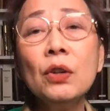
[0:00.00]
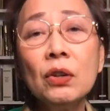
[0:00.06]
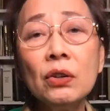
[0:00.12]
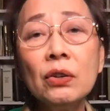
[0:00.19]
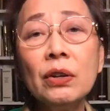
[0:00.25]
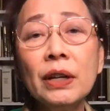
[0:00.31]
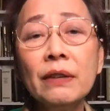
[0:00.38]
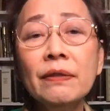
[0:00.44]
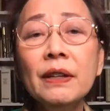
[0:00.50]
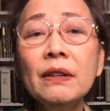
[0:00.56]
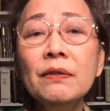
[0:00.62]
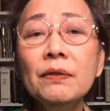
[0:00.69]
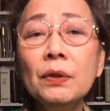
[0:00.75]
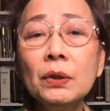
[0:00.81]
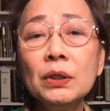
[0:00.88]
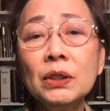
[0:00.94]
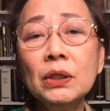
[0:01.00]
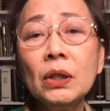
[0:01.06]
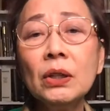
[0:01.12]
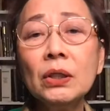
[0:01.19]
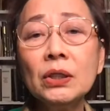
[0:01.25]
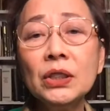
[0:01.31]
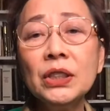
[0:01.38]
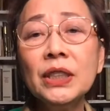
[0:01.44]
craving for
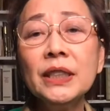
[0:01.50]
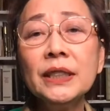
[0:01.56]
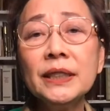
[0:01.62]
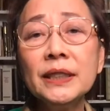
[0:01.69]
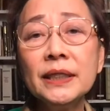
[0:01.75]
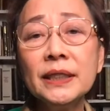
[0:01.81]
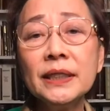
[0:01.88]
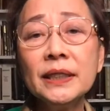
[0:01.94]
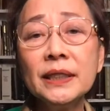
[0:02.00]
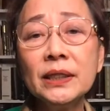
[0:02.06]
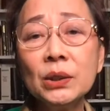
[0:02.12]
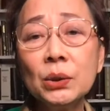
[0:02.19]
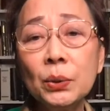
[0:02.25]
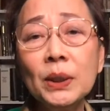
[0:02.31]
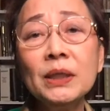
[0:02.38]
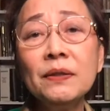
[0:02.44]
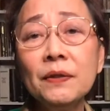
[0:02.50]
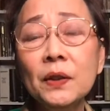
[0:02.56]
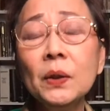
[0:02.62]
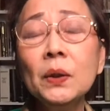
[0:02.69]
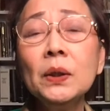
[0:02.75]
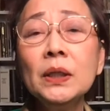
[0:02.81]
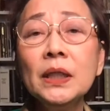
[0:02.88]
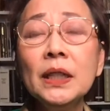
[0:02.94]
starchy and sweet
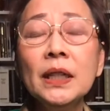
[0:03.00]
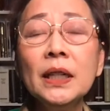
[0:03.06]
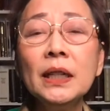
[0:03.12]
food,